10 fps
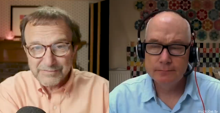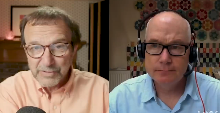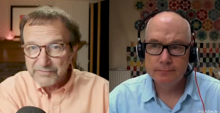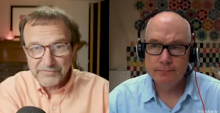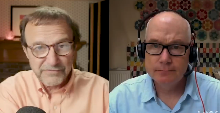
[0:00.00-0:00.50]

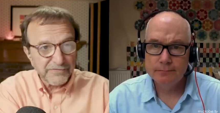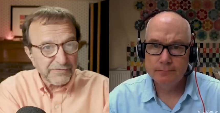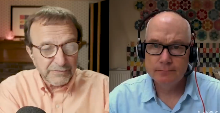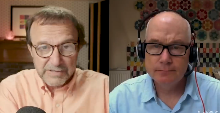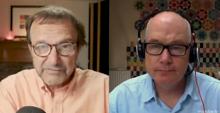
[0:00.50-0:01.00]

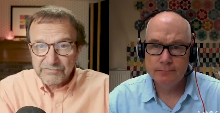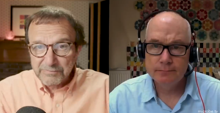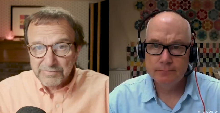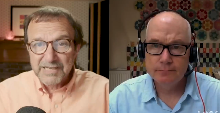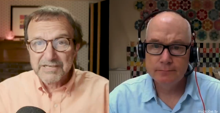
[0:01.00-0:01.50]
Speaker 1: we've we've
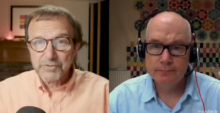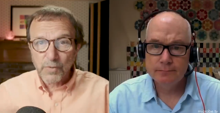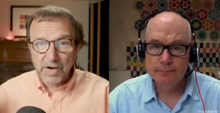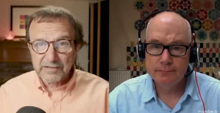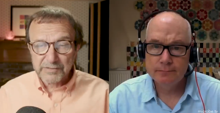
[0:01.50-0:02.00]
replaced
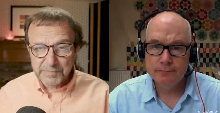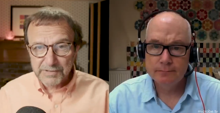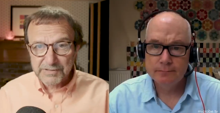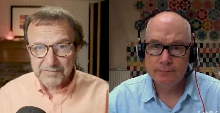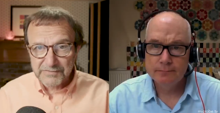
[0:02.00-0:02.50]
wild
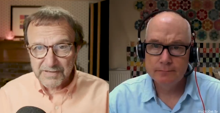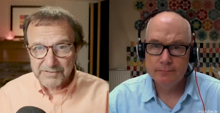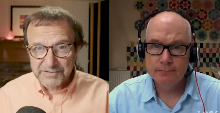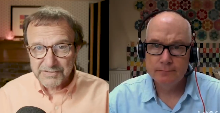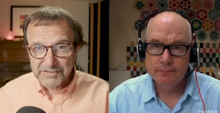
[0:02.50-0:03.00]
polio
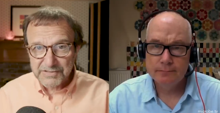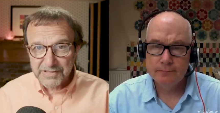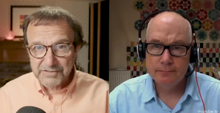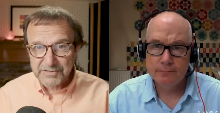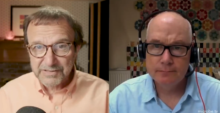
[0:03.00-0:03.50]
viruses
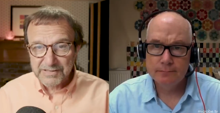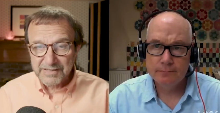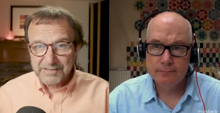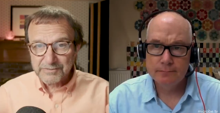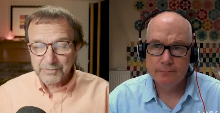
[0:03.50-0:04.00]
essentially
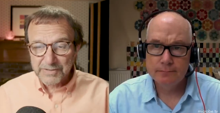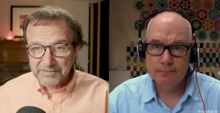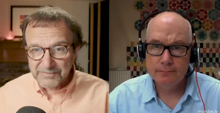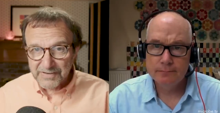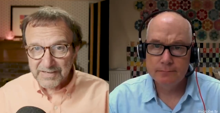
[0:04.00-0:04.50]
with
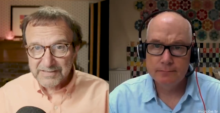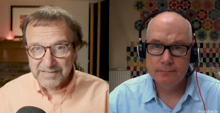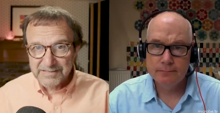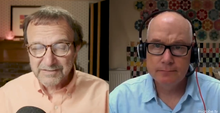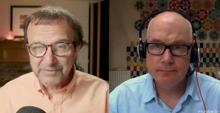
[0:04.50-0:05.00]

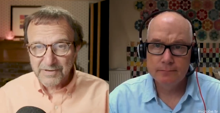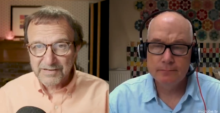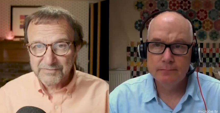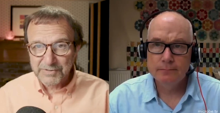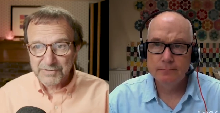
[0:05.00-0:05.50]
vaccine
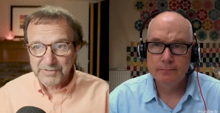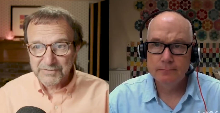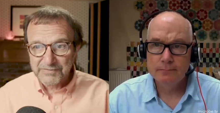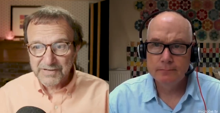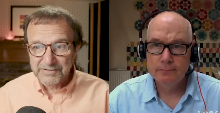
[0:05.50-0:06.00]
derived
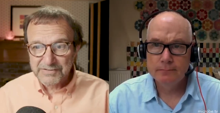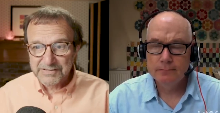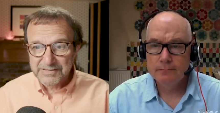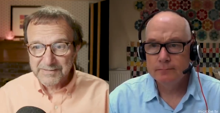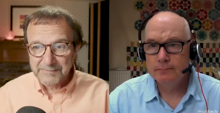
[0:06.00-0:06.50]
polio
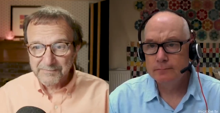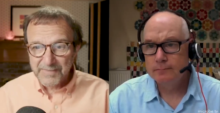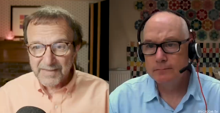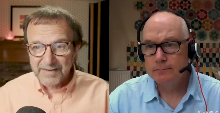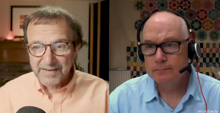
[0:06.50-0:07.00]
viruses,
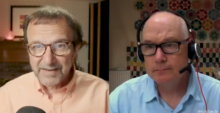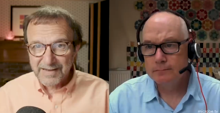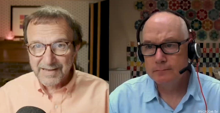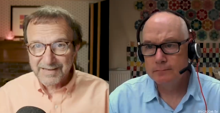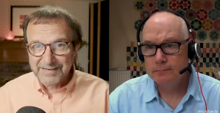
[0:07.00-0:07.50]

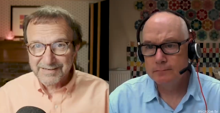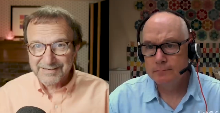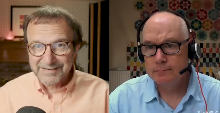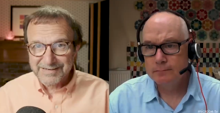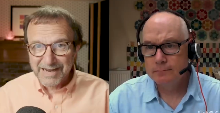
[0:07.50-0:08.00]
and
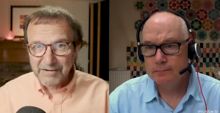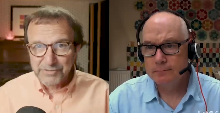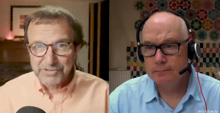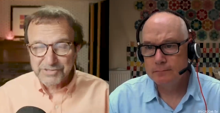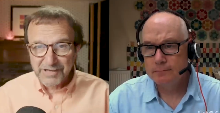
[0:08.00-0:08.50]
now
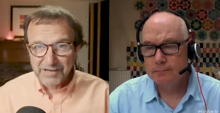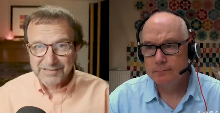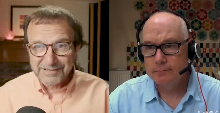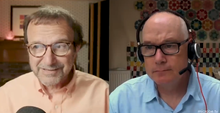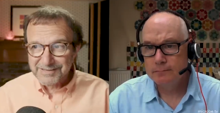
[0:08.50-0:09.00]
we're
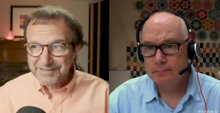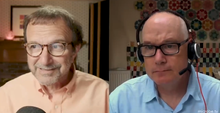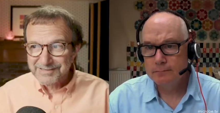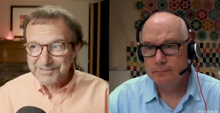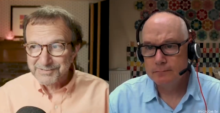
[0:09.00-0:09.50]
stuck
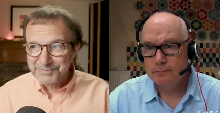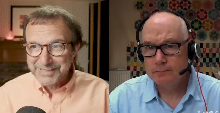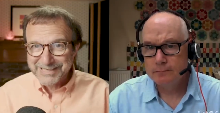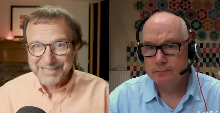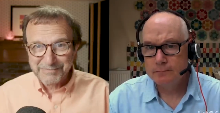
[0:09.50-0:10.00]
because
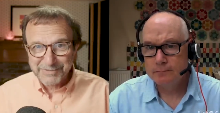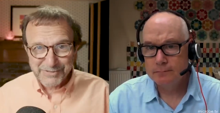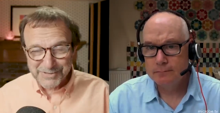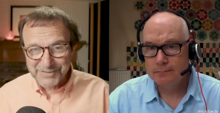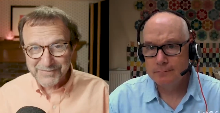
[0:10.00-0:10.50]
we keep
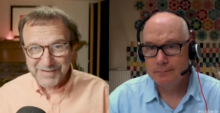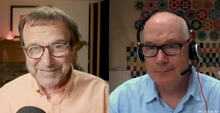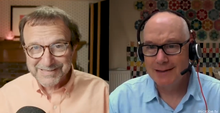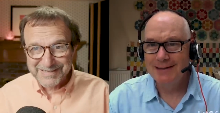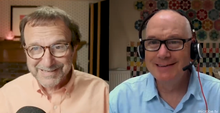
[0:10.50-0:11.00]
using the
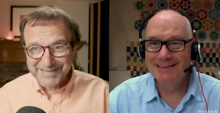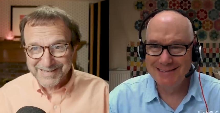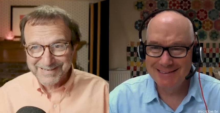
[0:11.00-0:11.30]
vaccine.